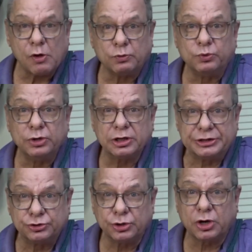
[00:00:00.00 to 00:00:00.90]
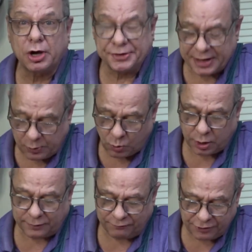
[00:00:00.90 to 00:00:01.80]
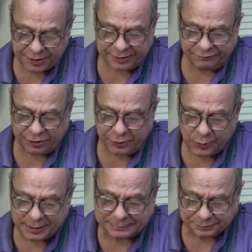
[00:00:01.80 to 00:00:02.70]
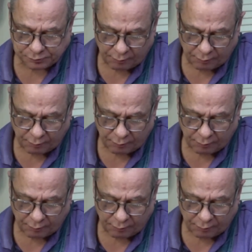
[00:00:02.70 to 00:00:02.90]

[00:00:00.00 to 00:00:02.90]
really took on that water very, very well.